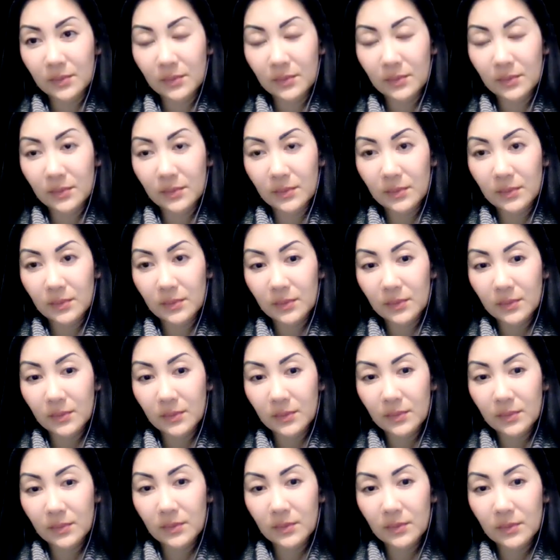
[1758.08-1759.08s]

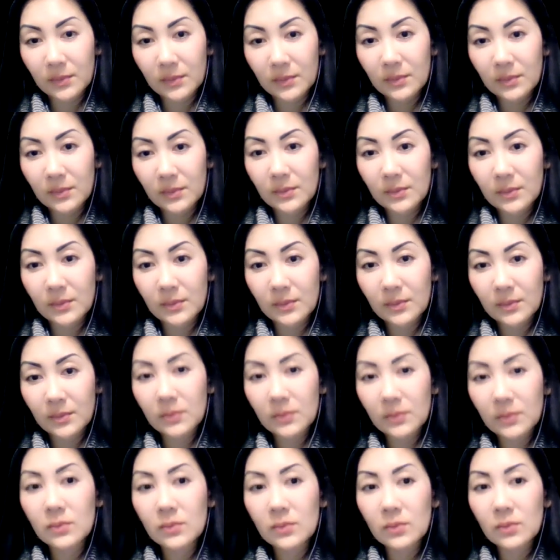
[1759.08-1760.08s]

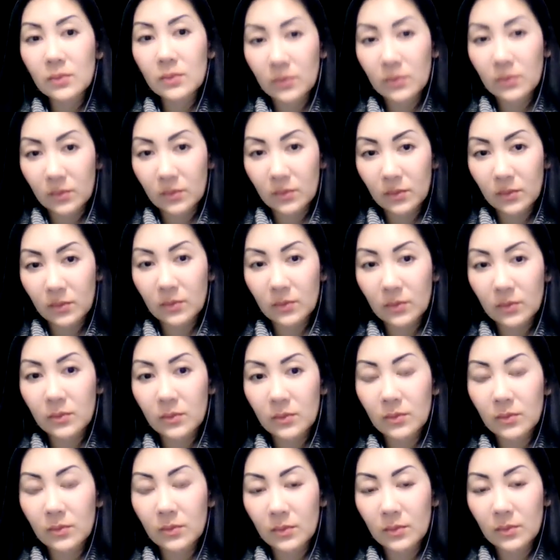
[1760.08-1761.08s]

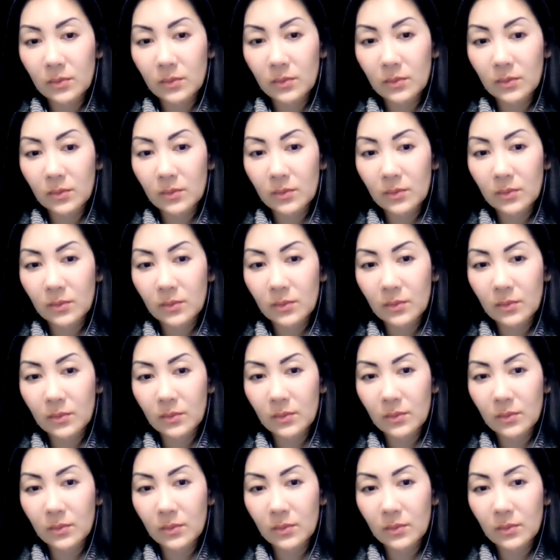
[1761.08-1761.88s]
[no speech]